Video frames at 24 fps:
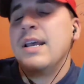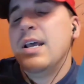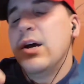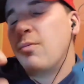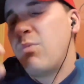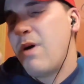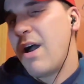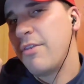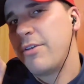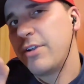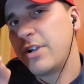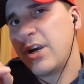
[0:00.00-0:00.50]

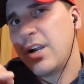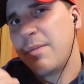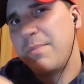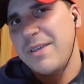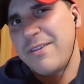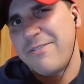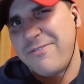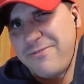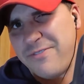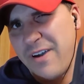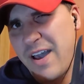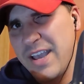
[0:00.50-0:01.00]
while they're gonna be
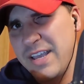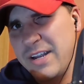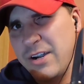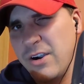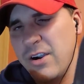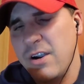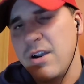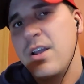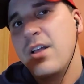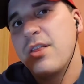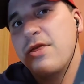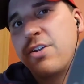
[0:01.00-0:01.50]

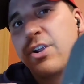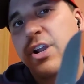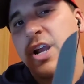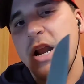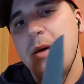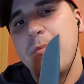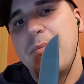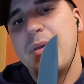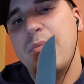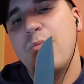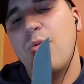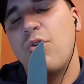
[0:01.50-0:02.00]
finer, they're gonna
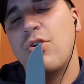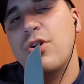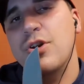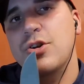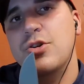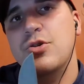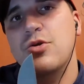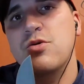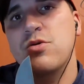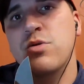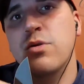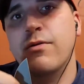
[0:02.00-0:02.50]
be more
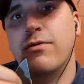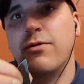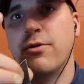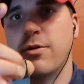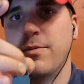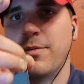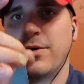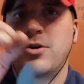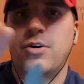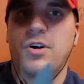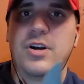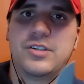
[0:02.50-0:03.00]
uniform
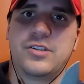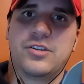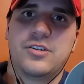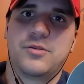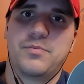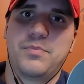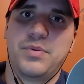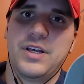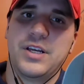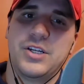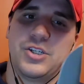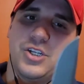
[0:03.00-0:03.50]
across this
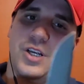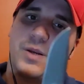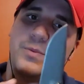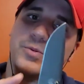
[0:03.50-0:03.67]
blade shape.